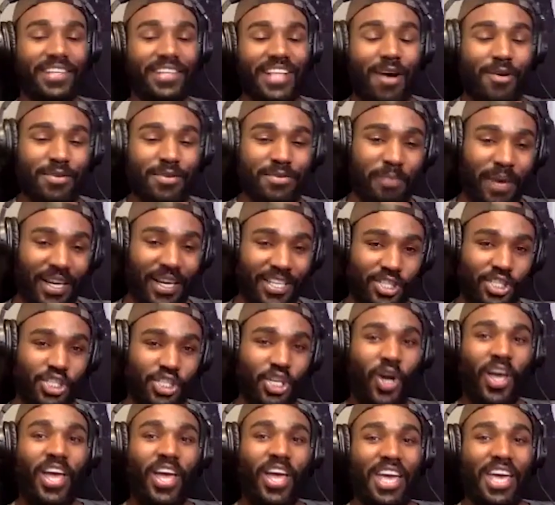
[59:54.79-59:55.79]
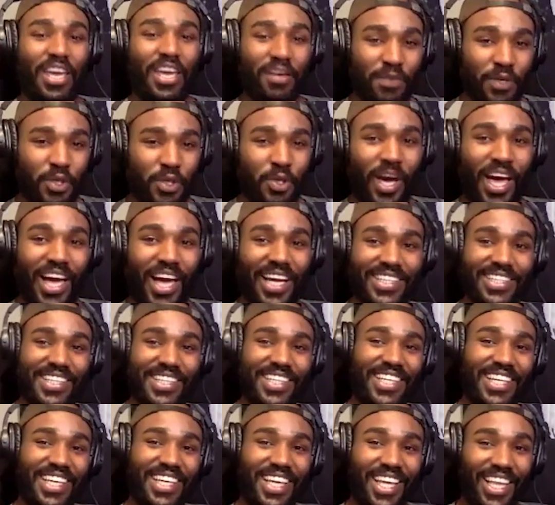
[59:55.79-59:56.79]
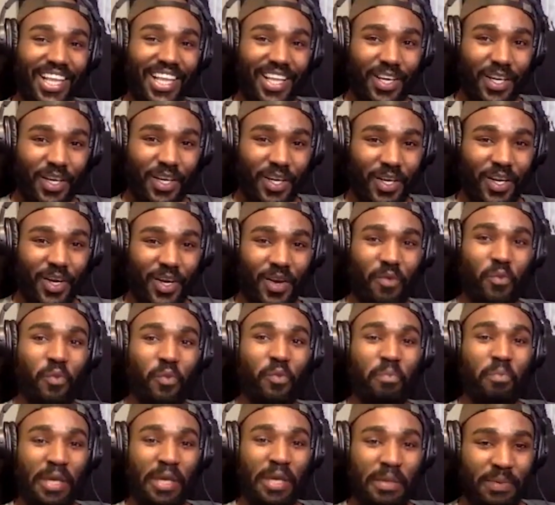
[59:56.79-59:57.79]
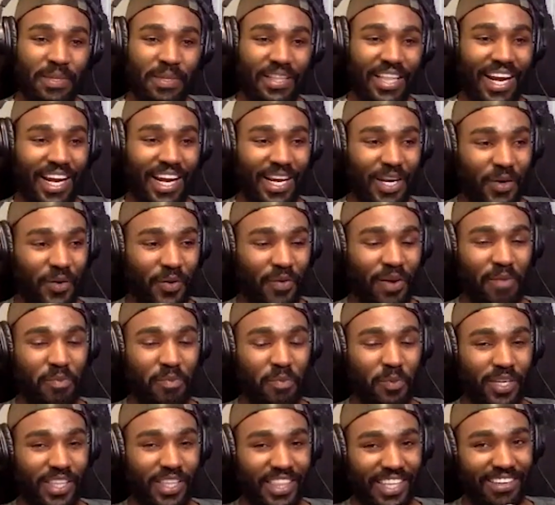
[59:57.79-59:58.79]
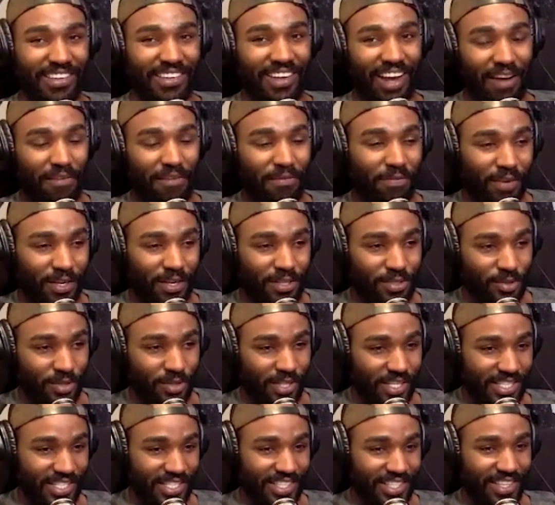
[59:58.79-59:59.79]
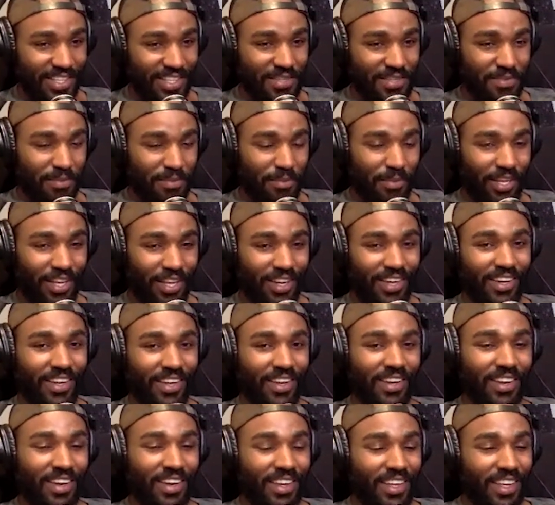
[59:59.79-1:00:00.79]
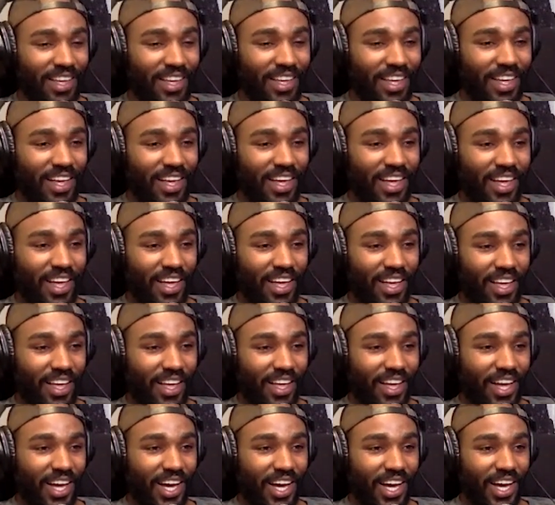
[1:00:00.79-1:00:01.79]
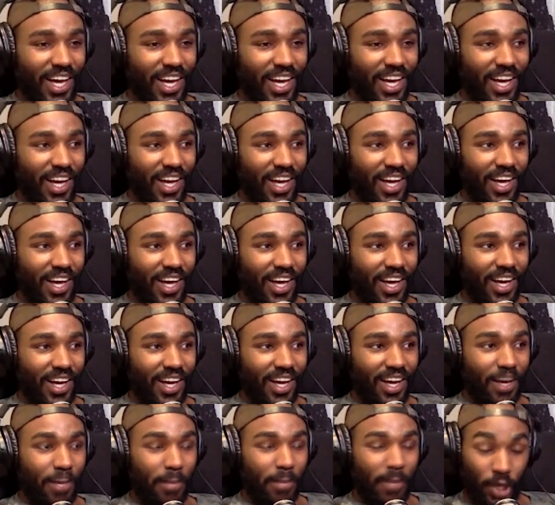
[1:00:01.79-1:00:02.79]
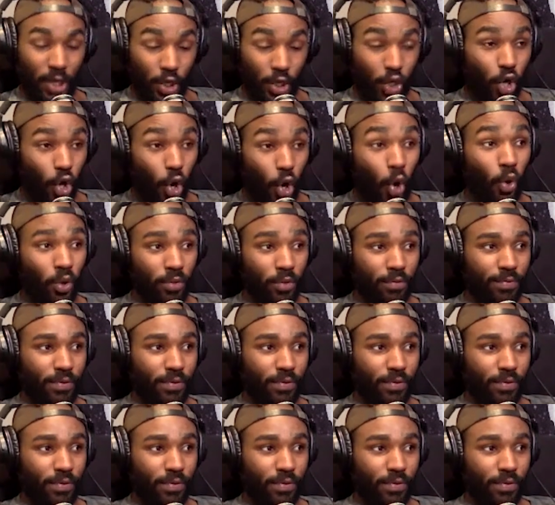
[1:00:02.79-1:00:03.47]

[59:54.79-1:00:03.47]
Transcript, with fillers: That was my joke. If you actually, g- people that I grew up with, and I have friends who listen to this from London. Uh, my g- old